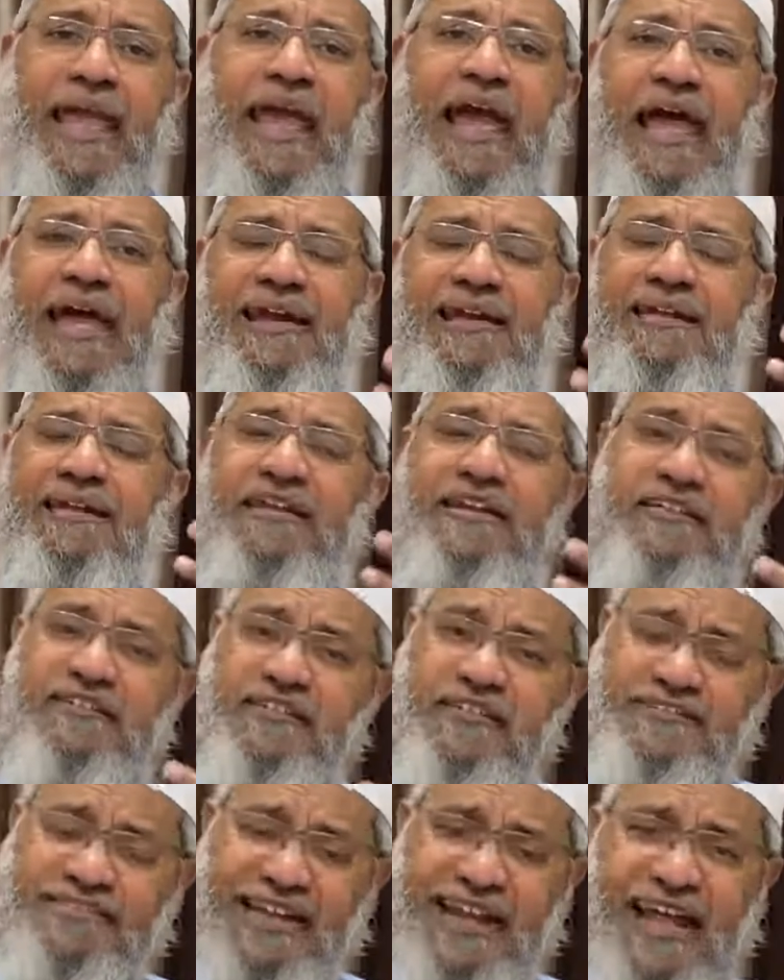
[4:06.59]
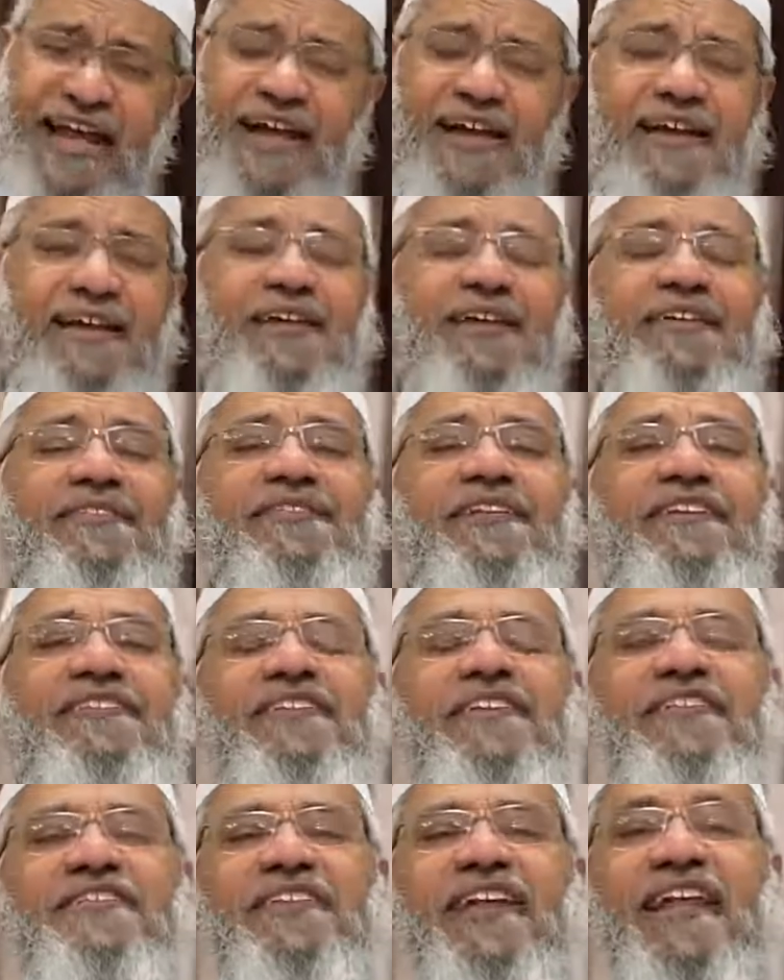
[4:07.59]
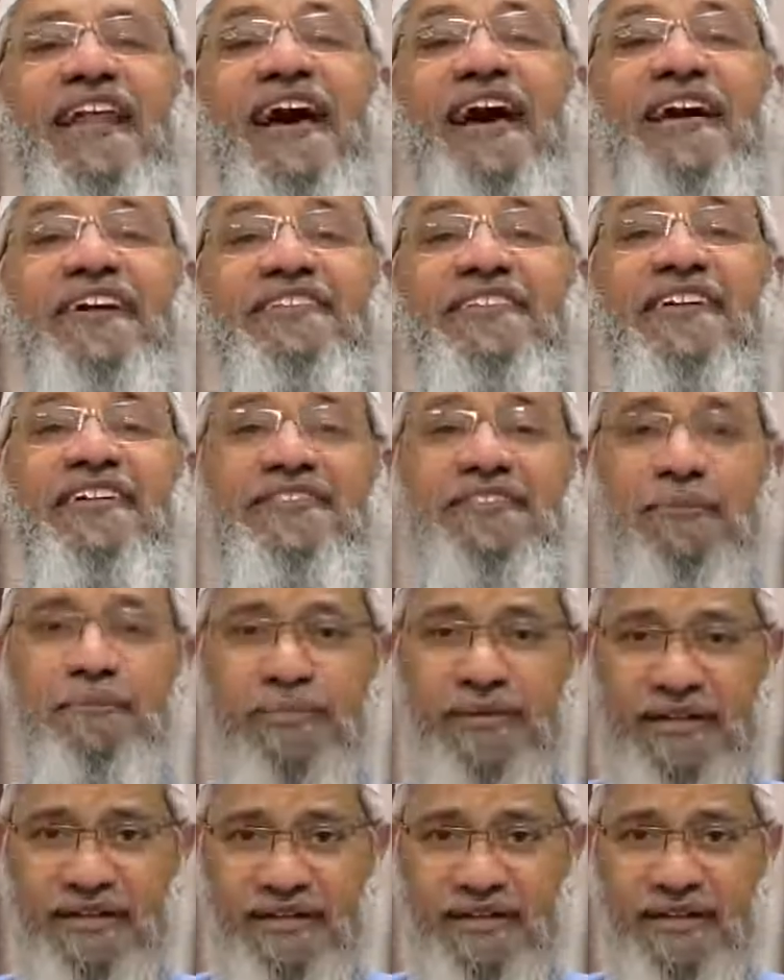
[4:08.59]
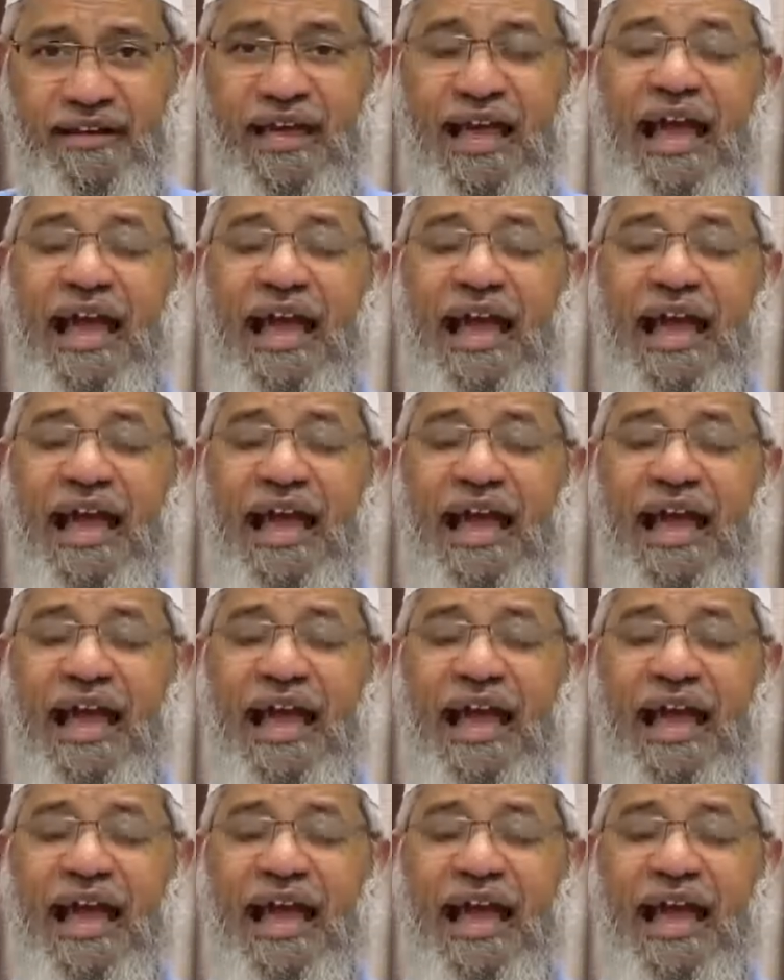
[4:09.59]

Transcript: and leads the salah, then the salah is accepted.